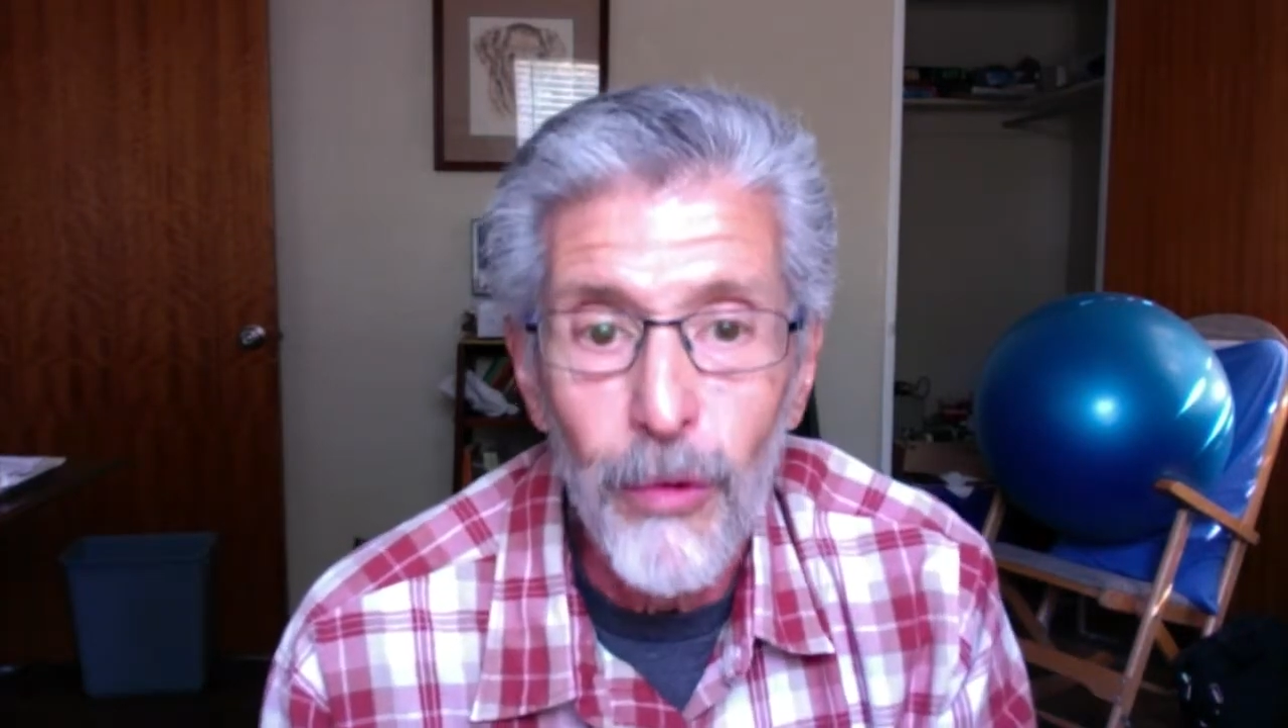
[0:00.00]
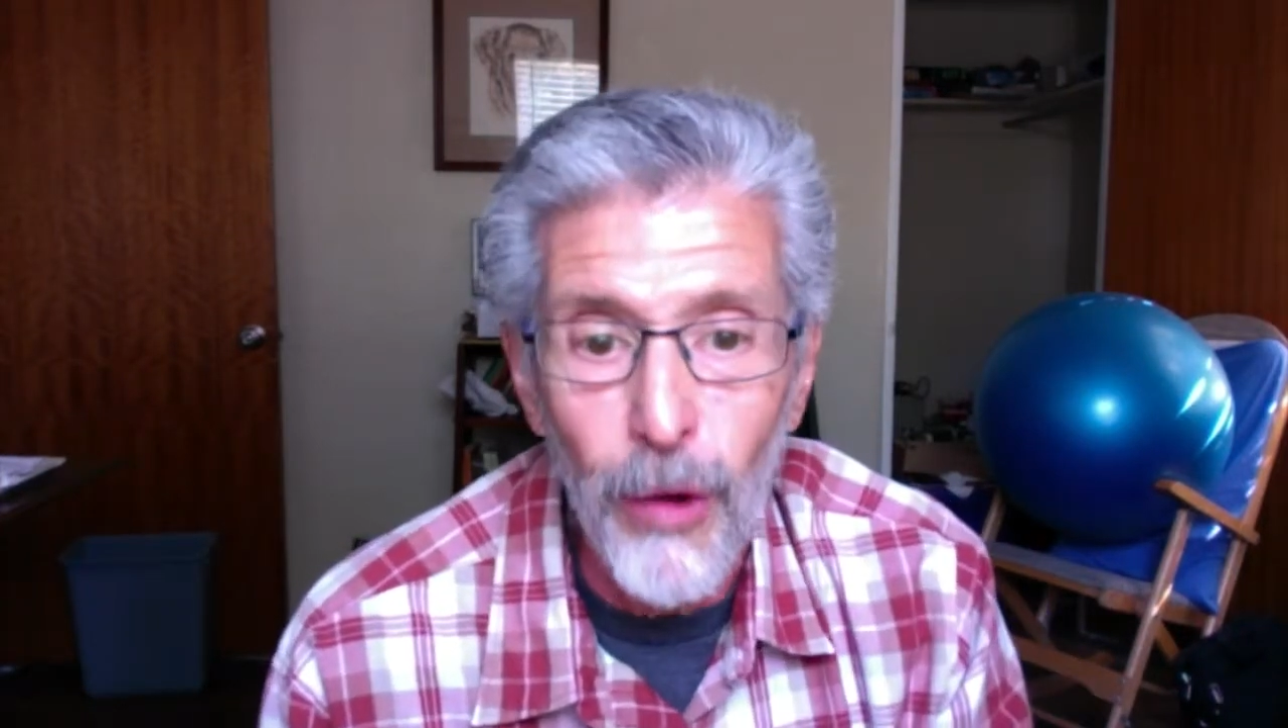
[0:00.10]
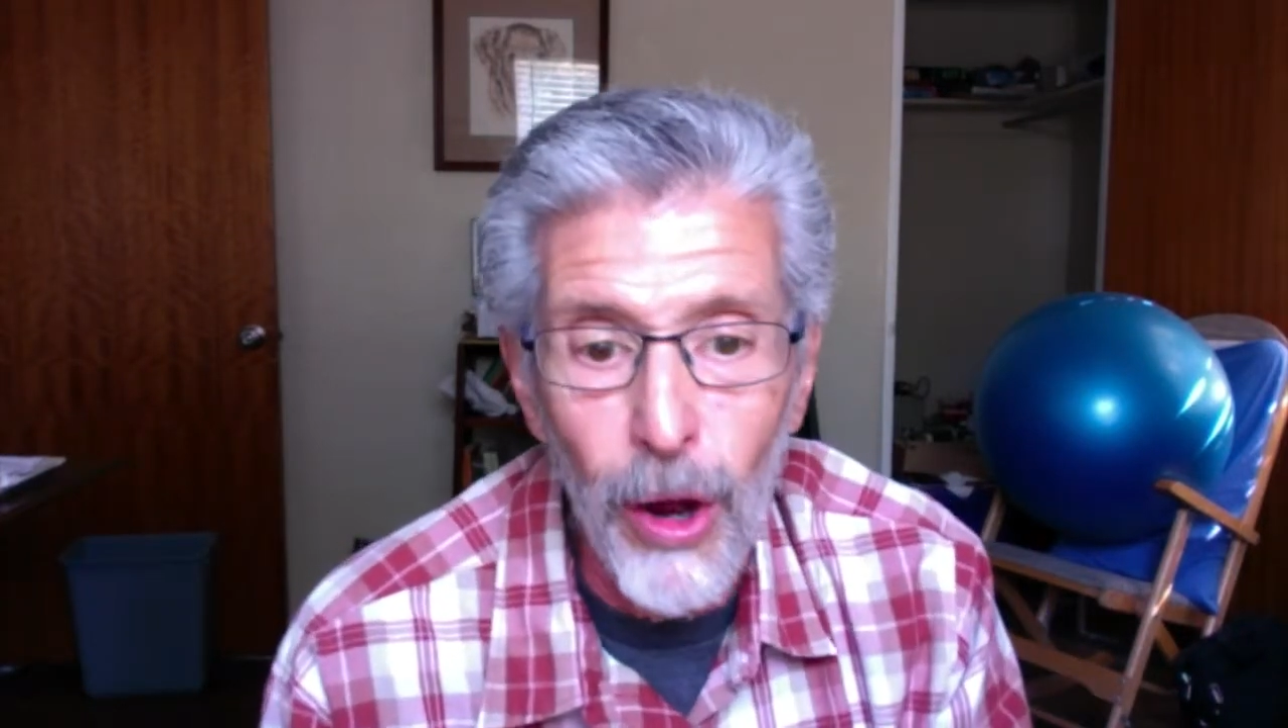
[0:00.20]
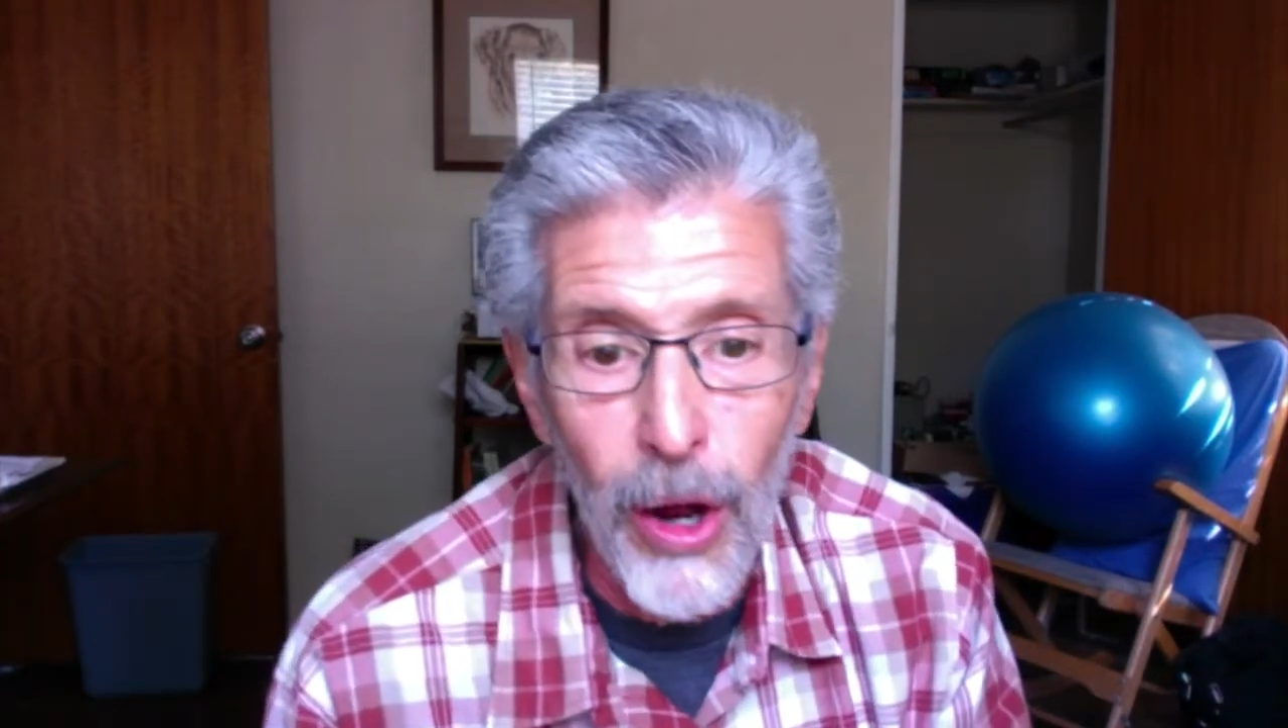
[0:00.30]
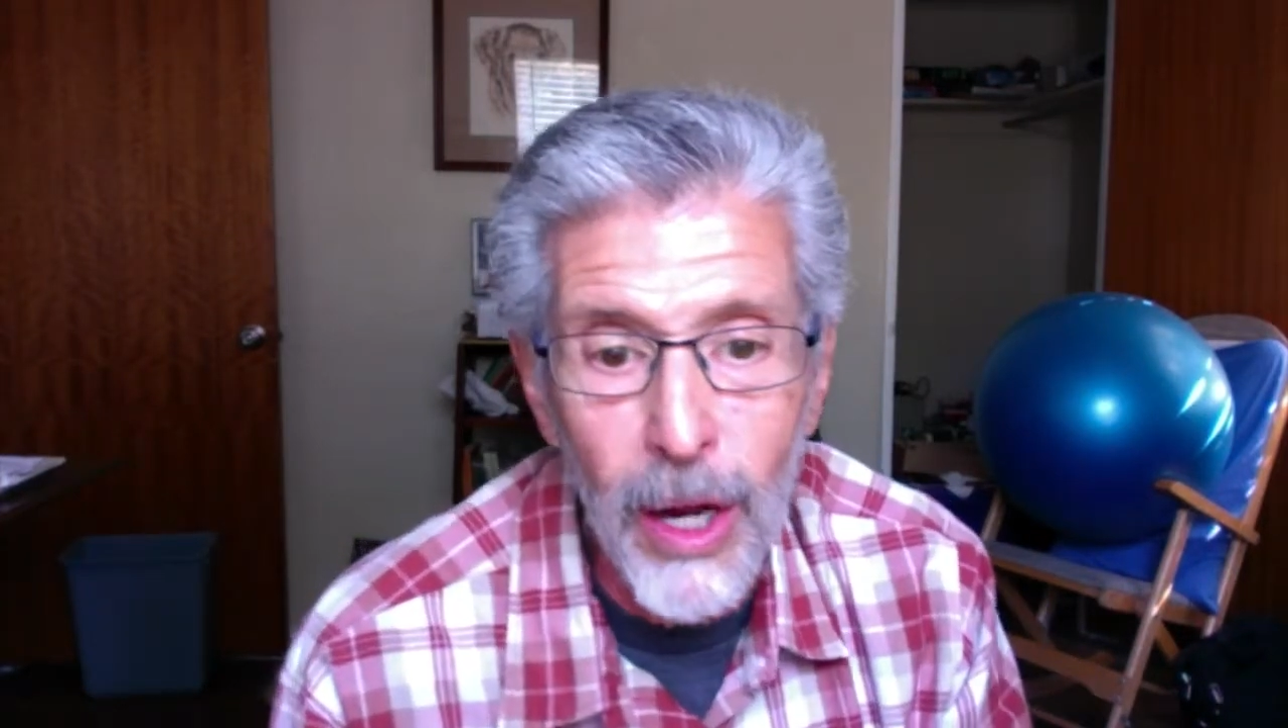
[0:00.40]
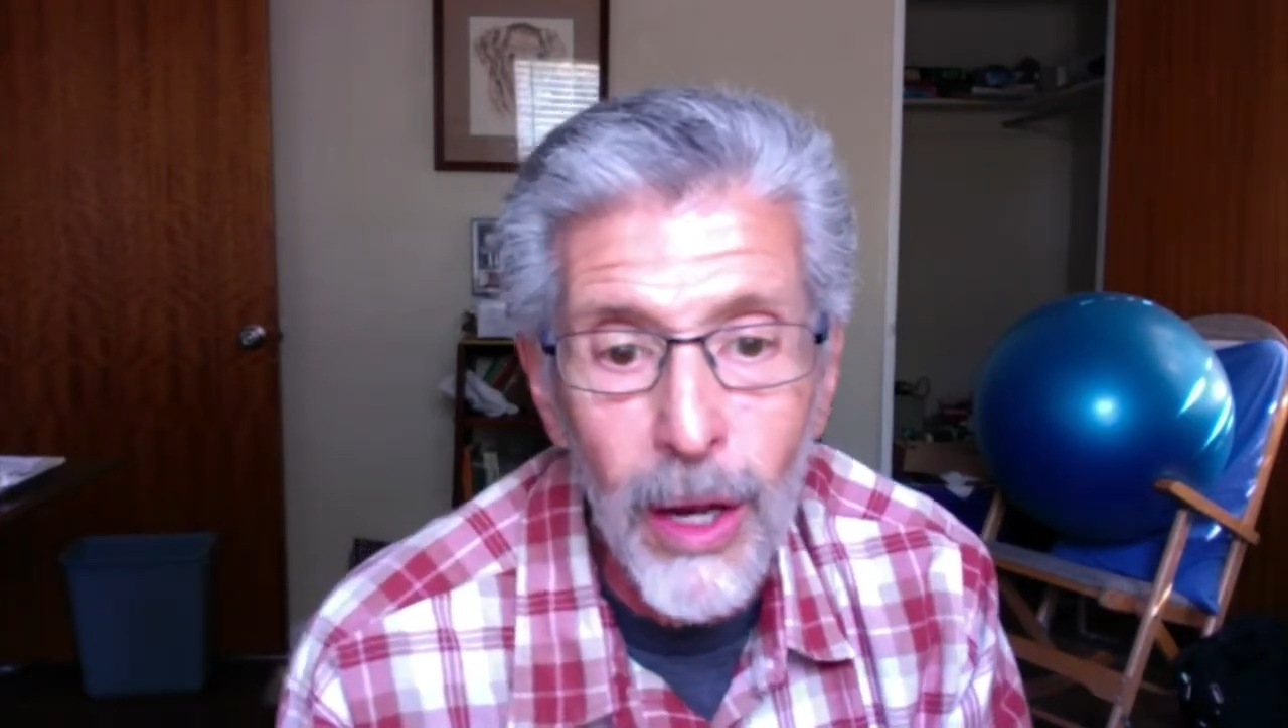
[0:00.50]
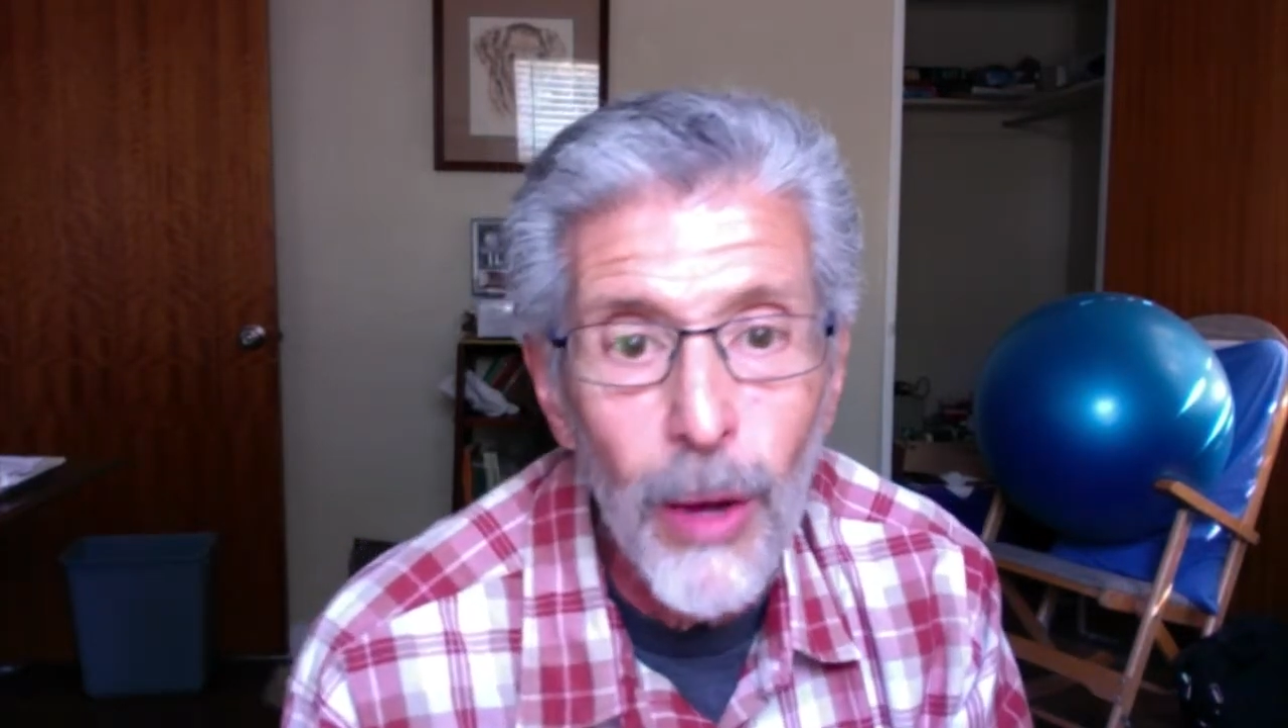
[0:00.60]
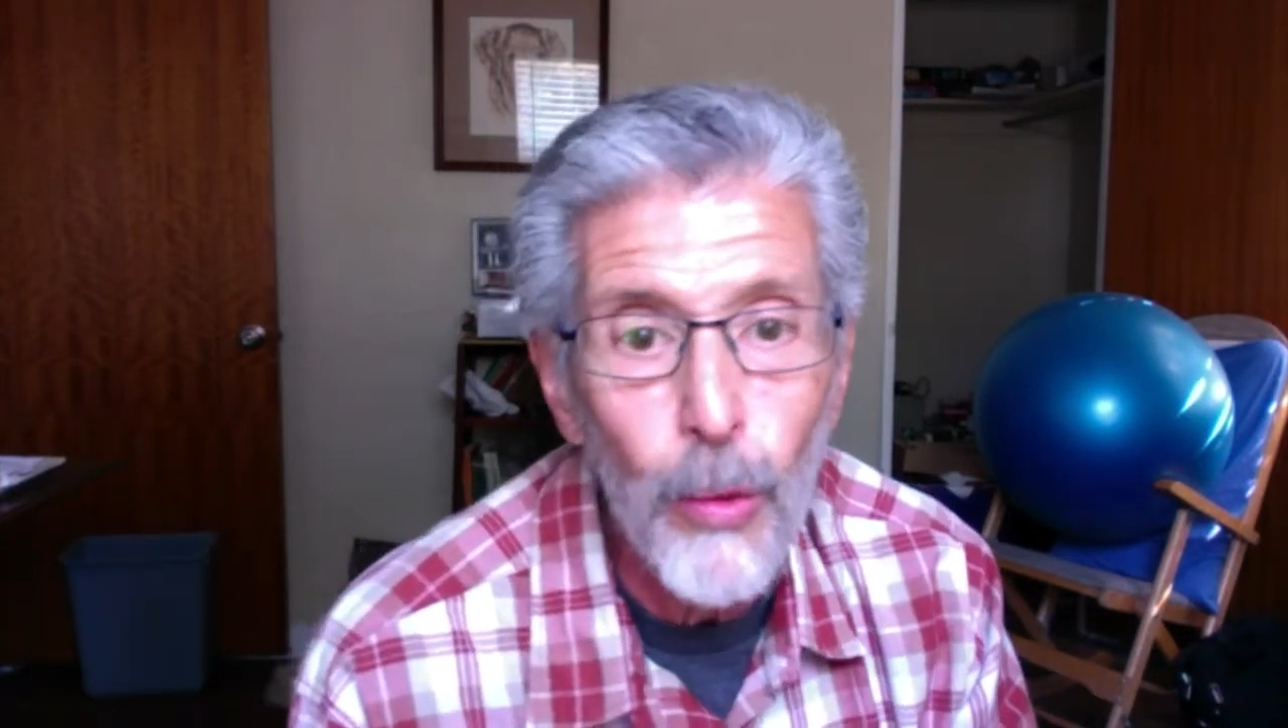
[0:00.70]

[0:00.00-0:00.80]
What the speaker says: wrong.